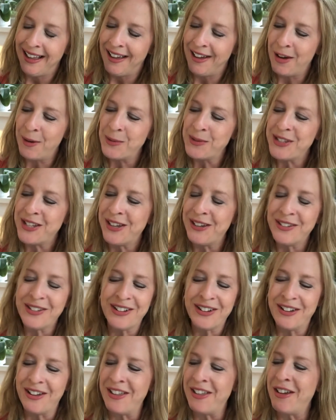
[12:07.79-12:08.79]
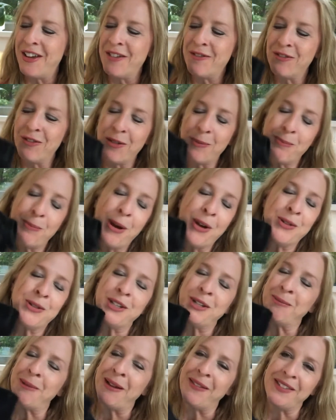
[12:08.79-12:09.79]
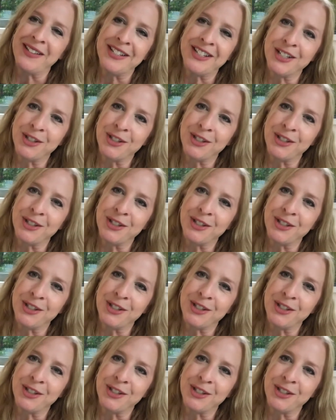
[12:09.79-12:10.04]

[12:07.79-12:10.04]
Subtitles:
I posted about this